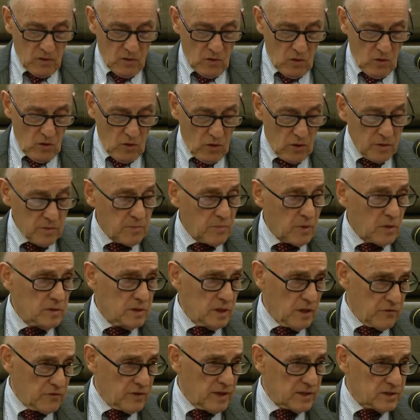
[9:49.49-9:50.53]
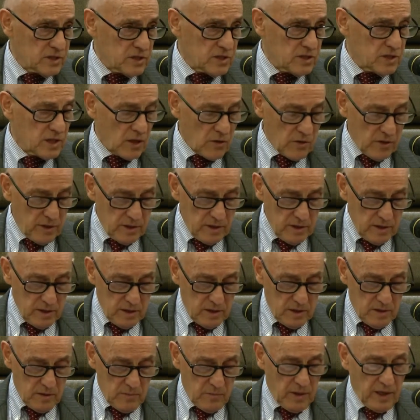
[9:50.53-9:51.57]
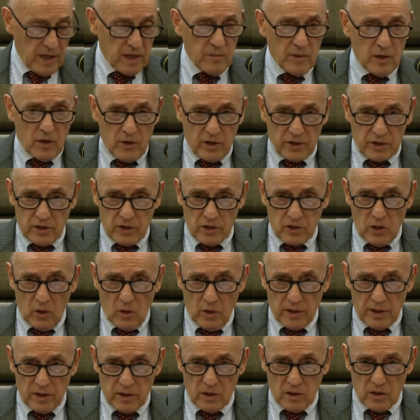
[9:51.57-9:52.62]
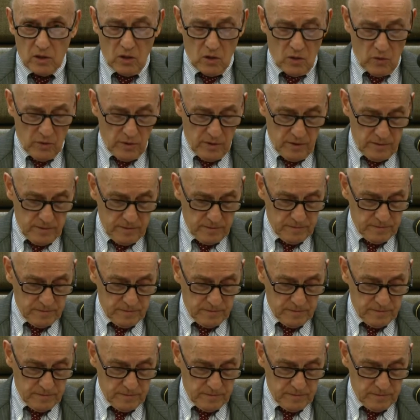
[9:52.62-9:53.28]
or, if necessary, by America going it alone.